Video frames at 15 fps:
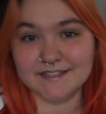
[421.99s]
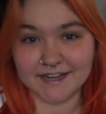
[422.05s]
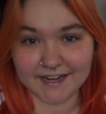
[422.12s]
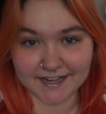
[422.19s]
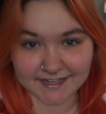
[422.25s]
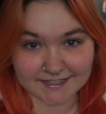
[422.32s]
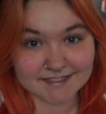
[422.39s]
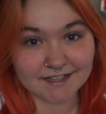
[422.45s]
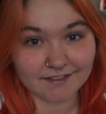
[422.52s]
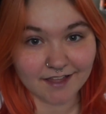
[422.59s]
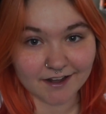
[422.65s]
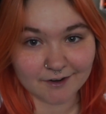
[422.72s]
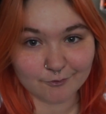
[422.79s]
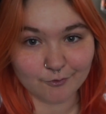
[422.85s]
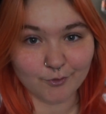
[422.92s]
it is a
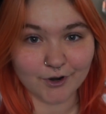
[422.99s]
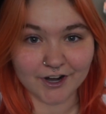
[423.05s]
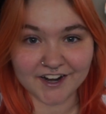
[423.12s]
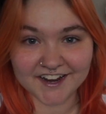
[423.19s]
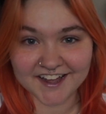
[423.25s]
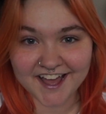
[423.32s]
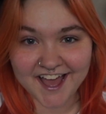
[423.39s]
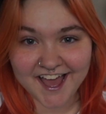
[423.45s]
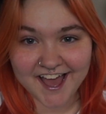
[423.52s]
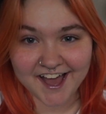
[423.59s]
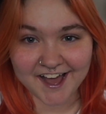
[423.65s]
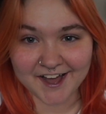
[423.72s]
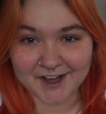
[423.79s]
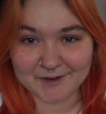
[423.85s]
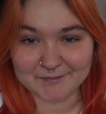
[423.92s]
lot of work
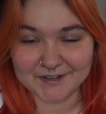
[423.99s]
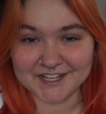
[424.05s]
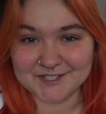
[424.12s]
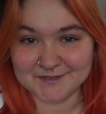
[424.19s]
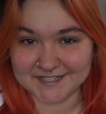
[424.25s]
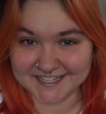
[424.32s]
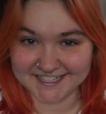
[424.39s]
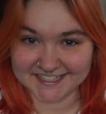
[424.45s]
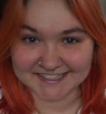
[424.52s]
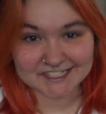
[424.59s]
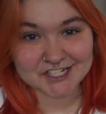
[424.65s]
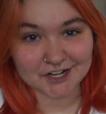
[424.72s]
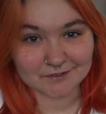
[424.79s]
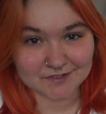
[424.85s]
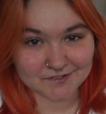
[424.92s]
um, because we did get the
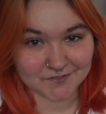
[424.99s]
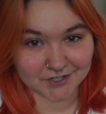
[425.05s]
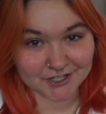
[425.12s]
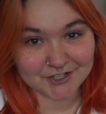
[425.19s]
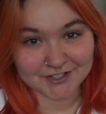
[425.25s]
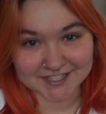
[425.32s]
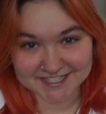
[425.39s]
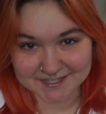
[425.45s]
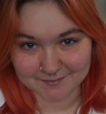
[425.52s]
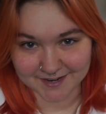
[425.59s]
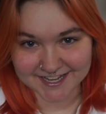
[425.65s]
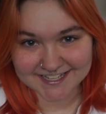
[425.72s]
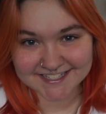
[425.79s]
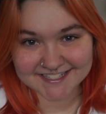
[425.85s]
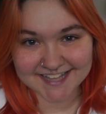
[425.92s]
shelves for
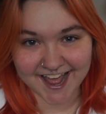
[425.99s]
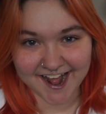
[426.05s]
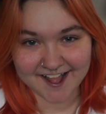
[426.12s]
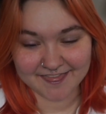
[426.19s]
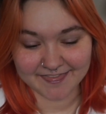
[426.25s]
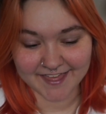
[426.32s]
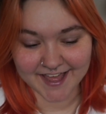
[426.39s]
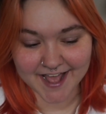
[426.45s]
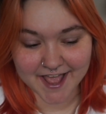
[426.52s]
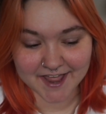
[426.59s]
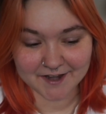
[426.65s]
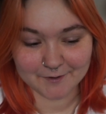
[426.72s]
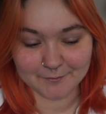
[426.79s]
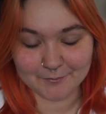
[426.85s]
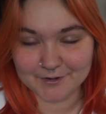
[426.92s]
Christmas and
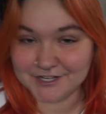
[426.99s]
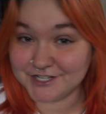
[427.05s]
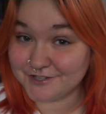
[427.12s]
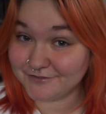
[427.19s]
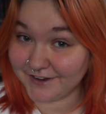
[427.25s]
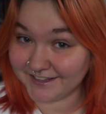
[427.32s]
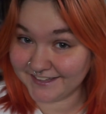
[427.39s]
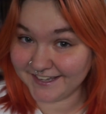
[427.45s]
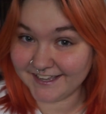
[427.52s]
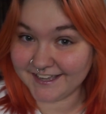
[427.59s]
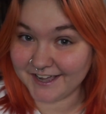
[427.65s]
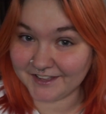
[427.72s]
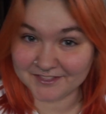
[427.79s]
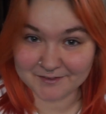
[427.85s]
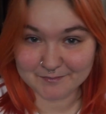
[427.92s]
then we just finally
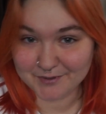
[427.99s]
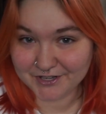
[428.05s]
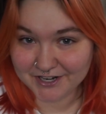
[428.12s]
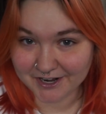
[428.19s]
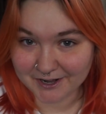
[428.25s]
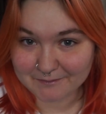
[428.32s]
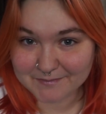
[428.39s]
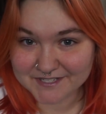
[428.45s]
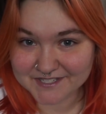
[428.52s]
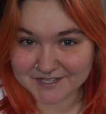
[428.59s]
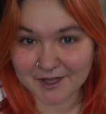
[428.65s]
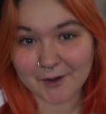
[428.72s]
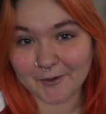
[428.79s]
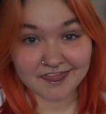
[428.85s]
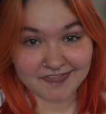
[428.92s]
got them put up.
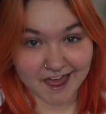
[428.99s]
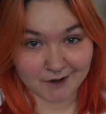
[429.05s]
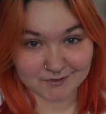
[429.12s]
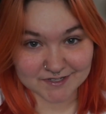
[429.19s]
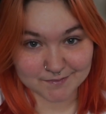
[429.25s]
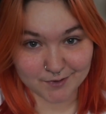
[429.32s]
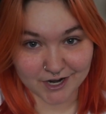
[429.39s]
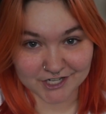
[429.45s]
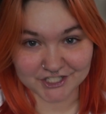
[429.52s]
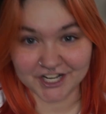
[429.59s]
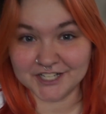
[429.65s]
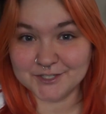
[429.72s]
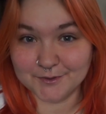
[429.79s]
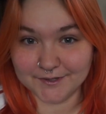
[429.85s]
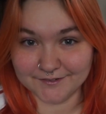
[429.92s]
So that was a
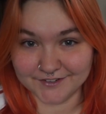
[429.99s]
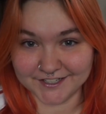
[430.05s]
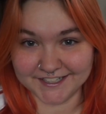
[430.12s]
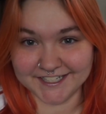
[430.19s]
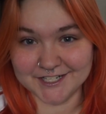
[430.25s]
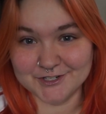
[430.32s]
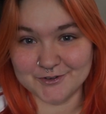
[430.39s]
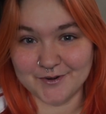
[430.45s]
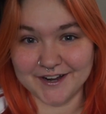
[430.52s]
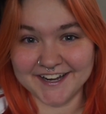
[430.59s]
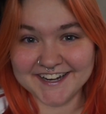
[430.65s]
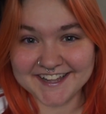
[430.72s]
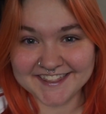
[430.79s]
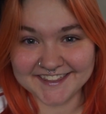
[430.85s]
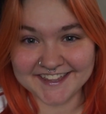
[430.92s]
project we really enjoyed
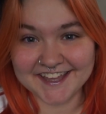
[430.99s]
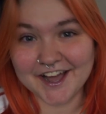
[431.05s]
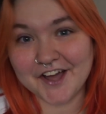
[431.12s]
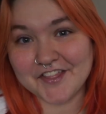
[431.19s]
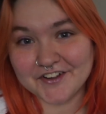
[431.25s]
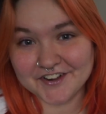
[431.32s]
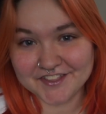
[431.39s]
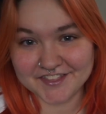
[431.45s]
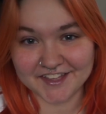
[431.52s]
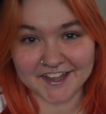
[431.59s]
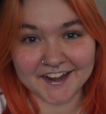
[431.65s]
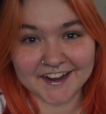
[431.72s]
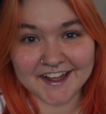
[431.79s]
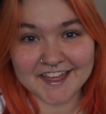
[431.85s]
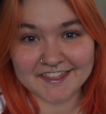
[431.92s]
enjoyed. The other
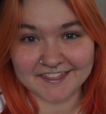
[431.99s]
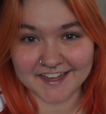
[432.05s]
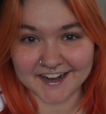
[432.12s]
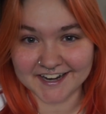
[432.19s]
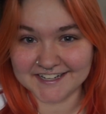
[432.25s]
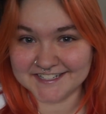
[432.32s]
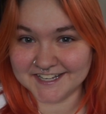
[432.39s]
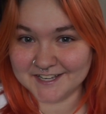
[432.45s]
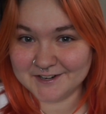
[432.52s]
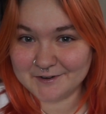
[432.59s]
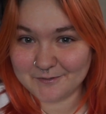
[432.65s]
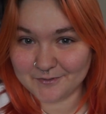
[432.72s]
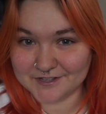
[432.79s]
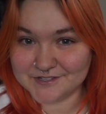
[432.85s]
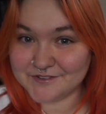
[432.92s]
thing that I
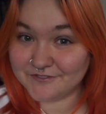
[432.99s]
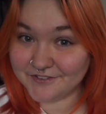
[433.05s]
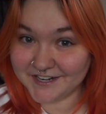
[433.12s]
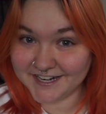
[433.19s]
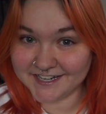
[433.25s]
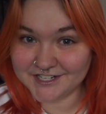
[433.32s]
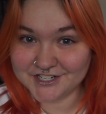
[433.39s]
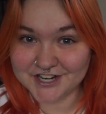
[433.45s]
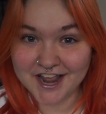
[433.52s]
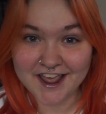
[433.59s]
did was finish